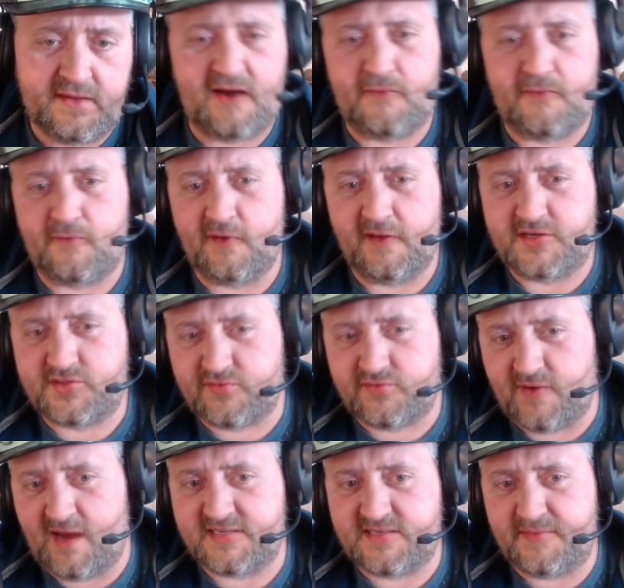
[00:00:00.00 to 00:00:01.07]
not really
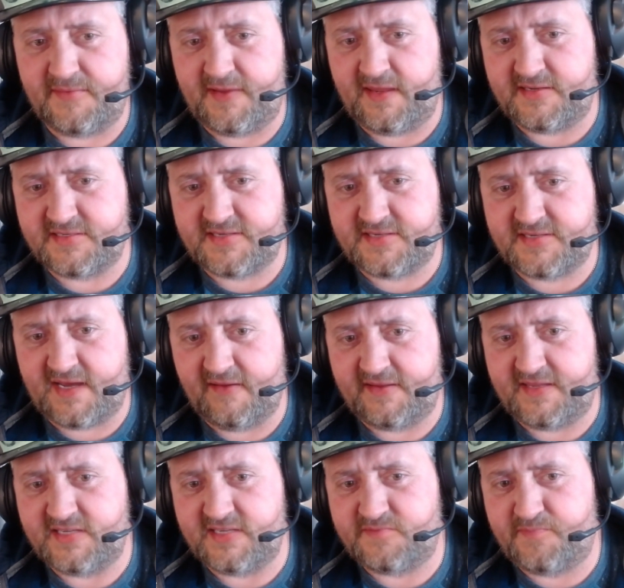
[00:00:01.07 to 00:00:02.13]
trucks. I mean, they're just kind of like
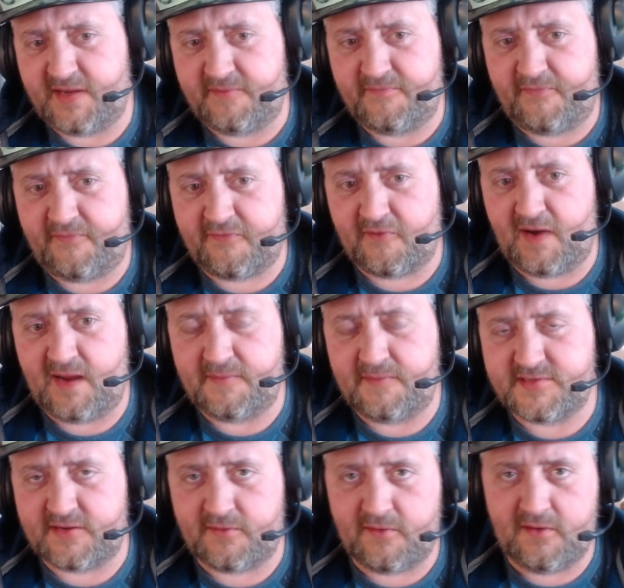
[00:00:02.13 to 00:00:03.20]
these big
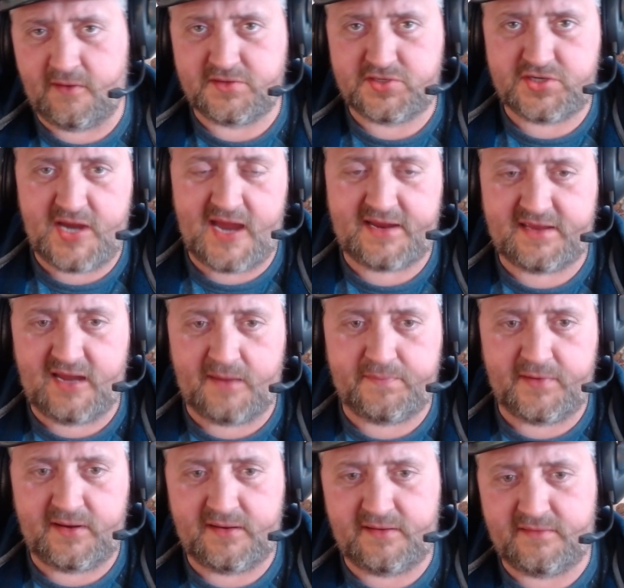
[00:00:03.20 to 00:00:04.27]
frames that are all jacked up
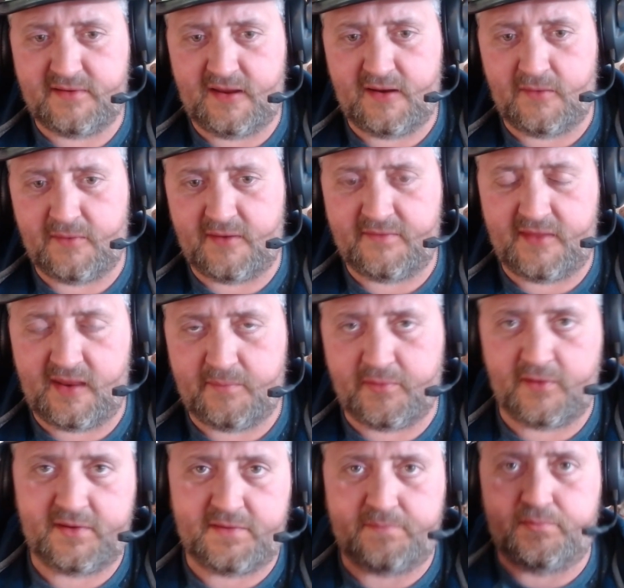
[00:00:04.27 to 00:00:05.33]
and you know whatever. And then they put
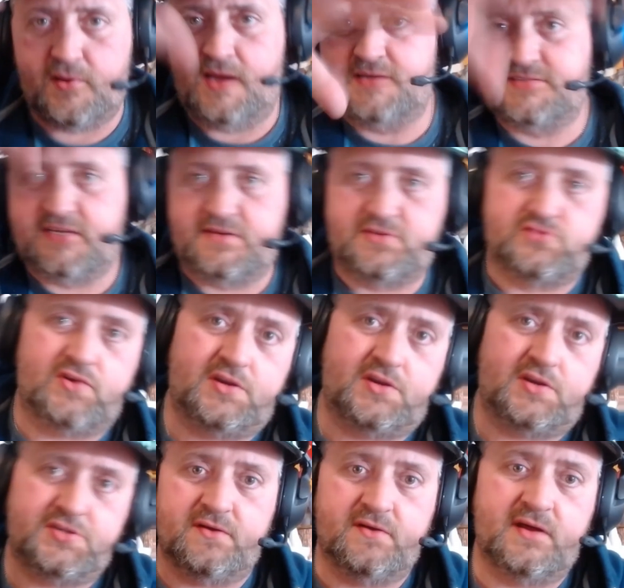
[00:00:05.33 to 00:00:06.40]
like a plastic truck
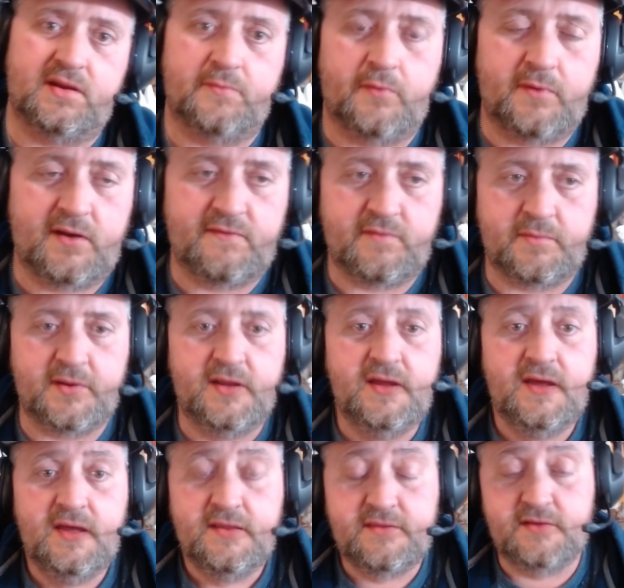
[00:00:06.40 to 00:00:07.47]
shell on them or whatever. But
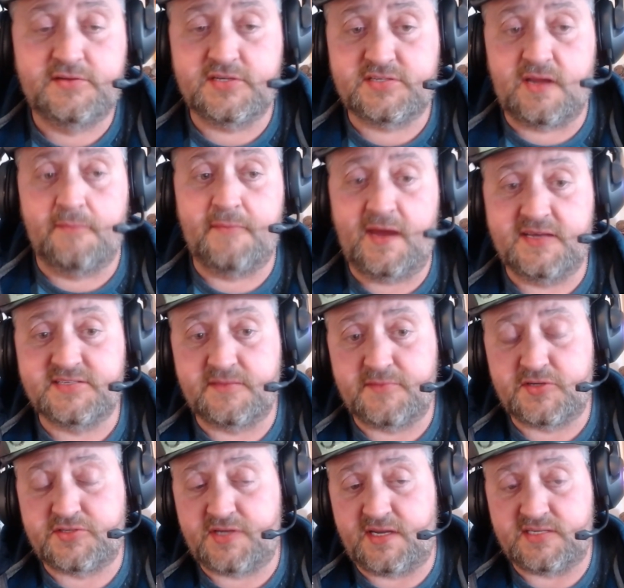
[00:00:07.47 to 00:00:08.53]
they're just amazing
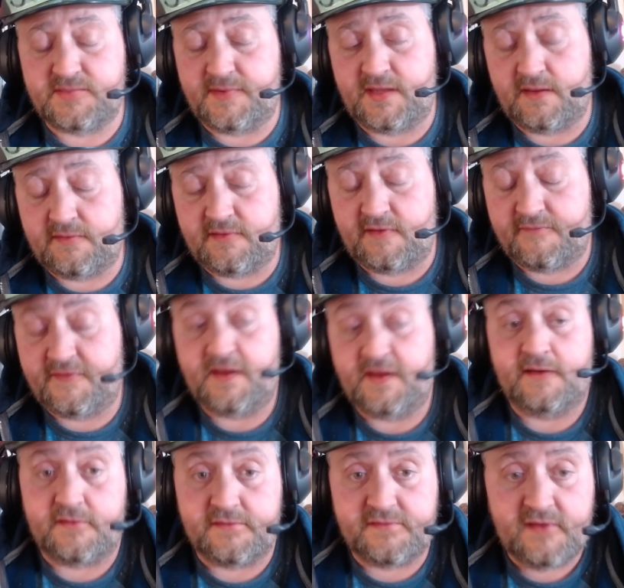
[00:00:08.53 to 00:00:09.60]
machines. I mean, they're they're
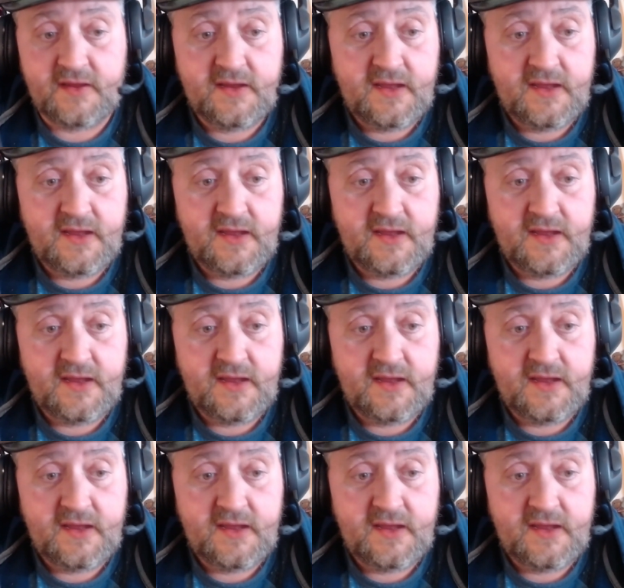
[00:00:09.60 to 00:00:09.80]
vehicles.